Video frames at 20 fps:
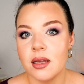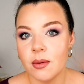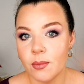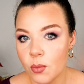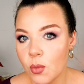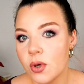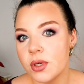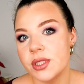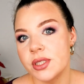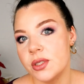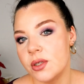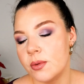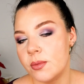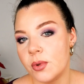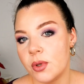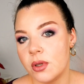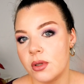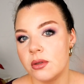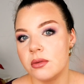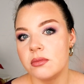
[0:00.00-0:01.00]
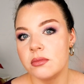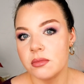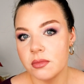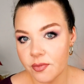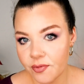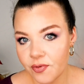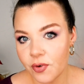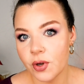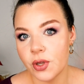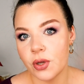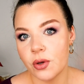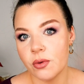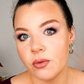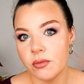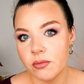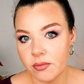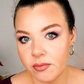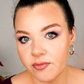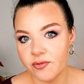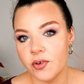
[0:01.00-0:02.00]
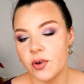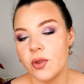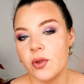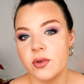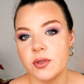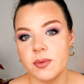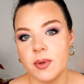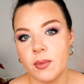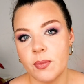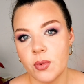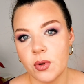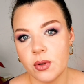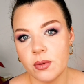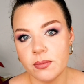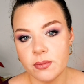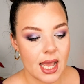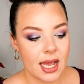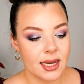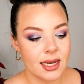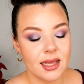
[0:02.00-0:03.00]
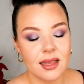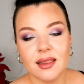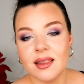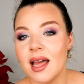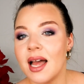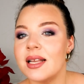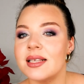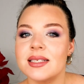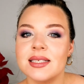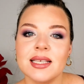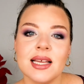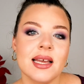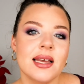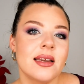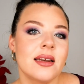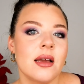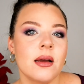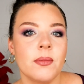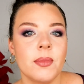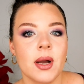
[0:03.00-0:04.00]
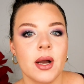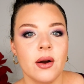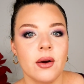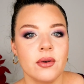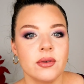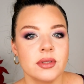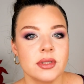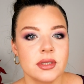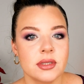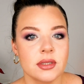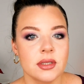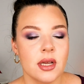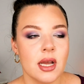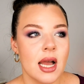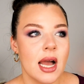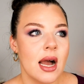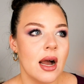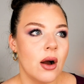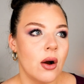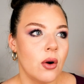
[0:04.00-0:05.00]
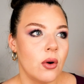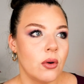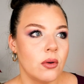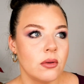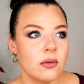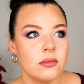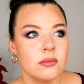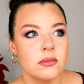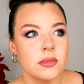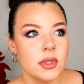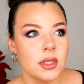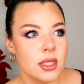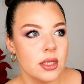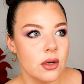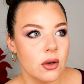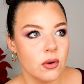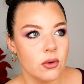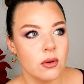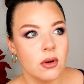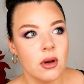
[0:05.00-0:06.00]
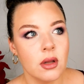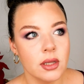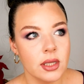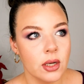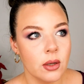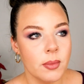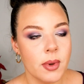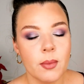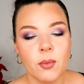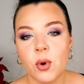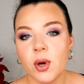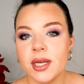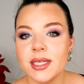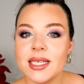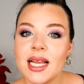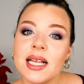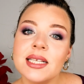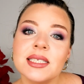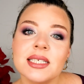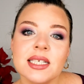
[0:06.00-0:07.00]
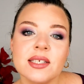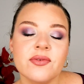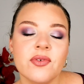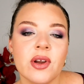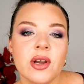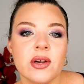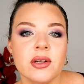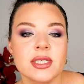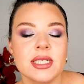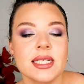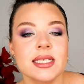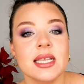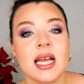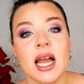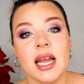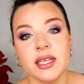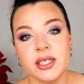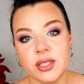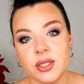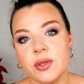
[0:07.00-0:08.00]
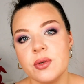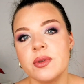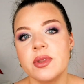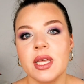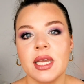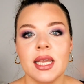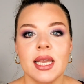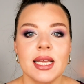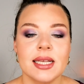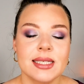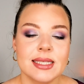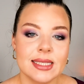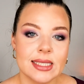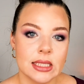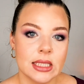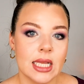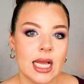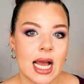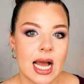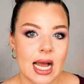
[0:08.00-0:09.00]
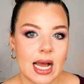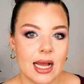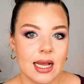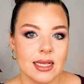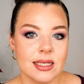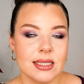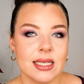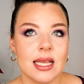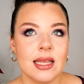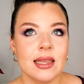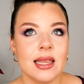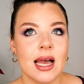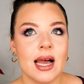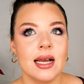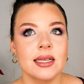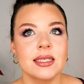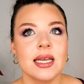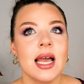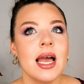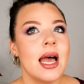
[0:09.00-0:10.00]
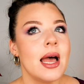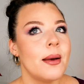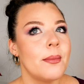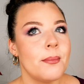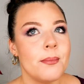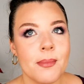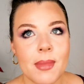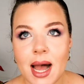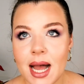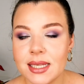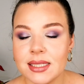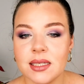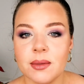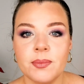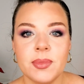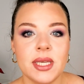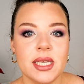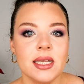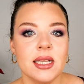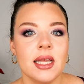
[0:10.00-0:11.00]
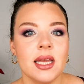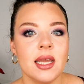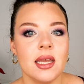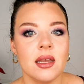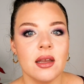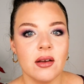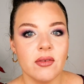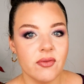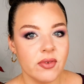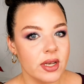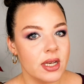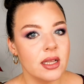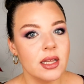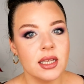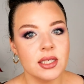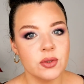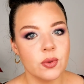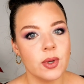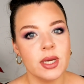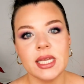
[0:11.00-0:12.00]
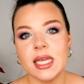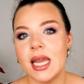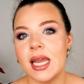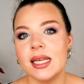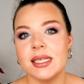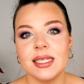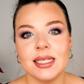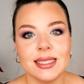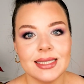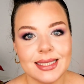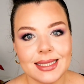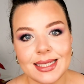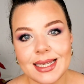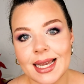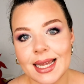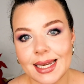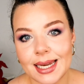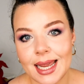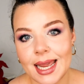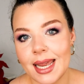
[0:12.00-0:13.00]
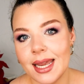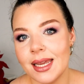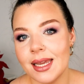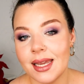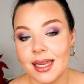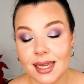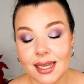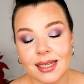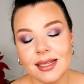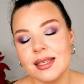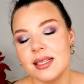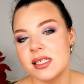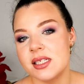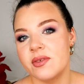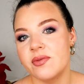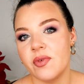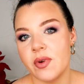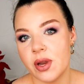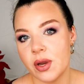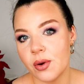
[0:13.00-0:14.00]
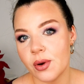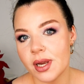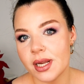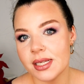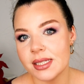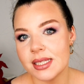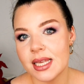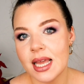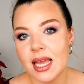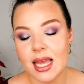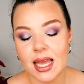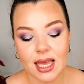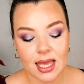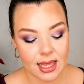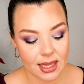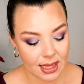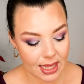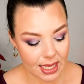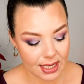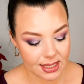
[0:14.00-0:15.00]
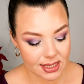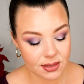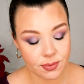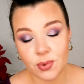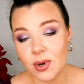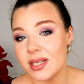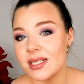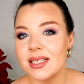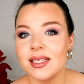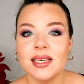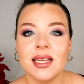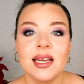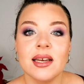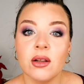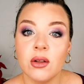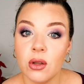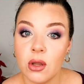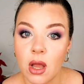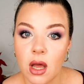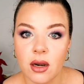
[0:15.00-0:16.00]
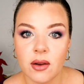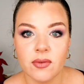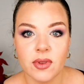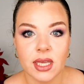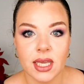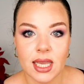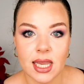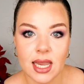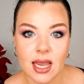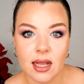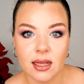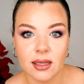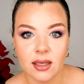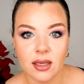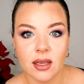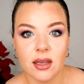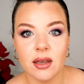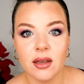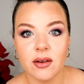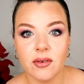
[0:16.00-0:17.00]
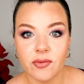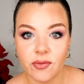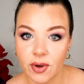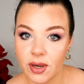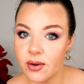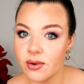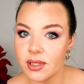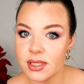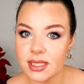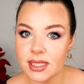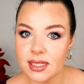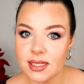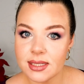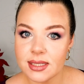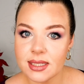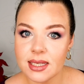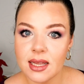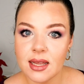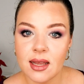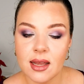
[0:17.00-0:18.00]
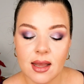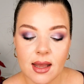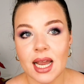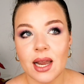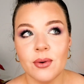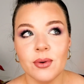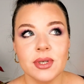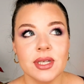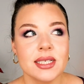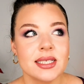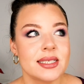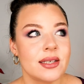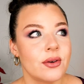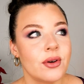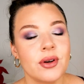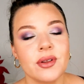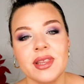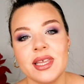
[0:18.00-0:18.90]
more suitable for you, for those people. And that said about how, you know, a little bit more intense this fragrance is, I do think it still has that mass appealing Vanilla 28 DNA in this fragrance that is present in a lot of the KAYALI fragrances. And I would consider